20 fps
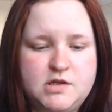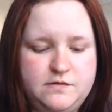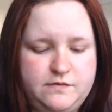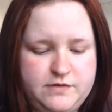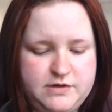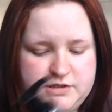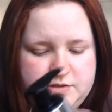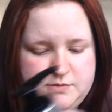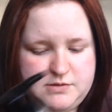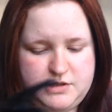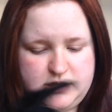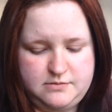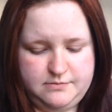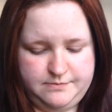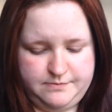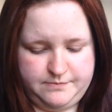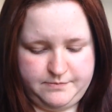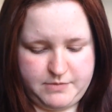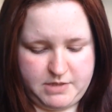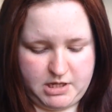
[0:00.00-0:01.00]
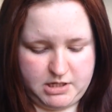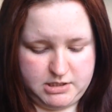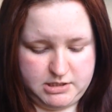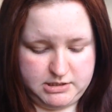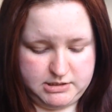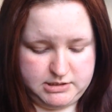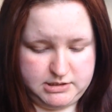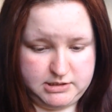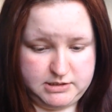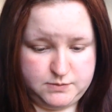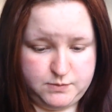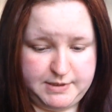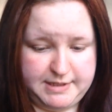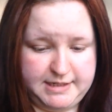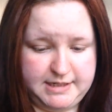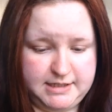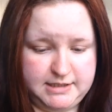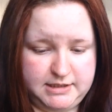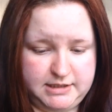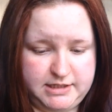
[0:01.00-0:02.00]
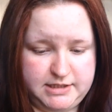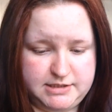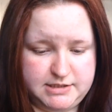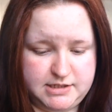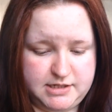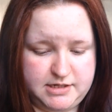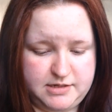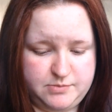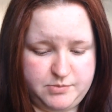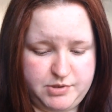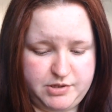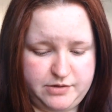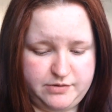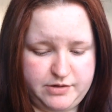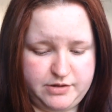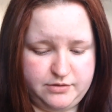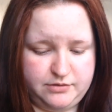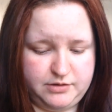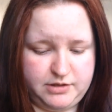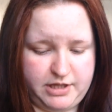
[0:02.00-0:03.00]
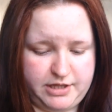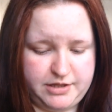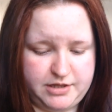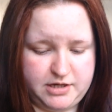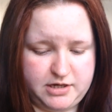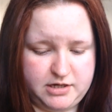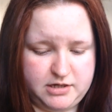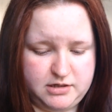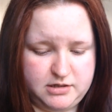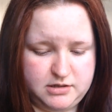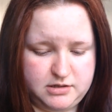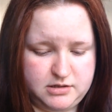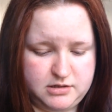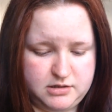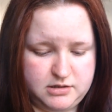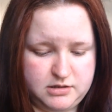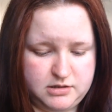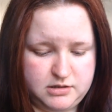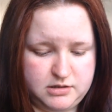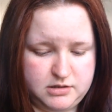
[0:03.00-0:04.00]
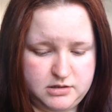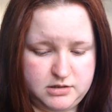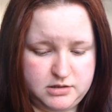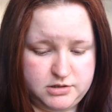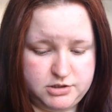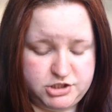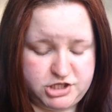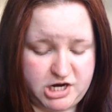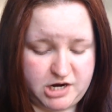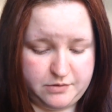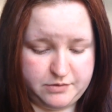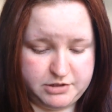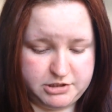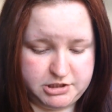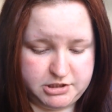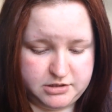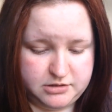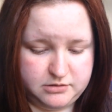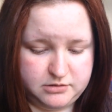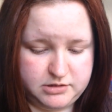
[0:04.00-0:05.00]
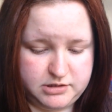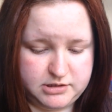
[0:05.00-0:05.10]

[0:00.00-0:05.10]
The first one is this 1 litre Imperial Leather Shower Gel.